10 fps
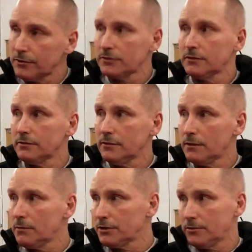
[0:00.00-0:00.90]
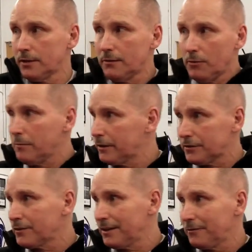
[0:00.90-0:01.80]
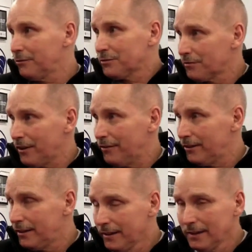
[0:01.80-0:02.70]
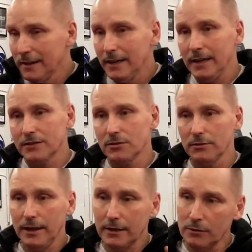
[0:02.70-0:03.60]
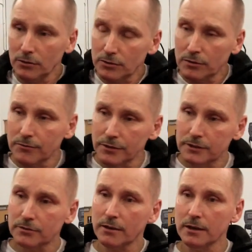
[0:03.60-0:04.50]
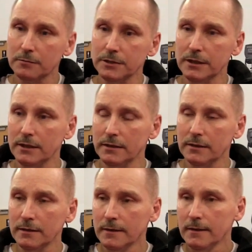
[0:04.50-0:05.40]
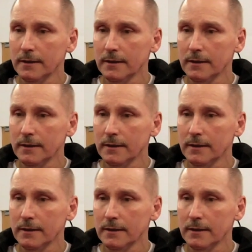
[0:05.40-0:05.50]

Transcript: first. Otherwise, you and I won't make the training, we won't survive it. And so that goes over into our empty hand.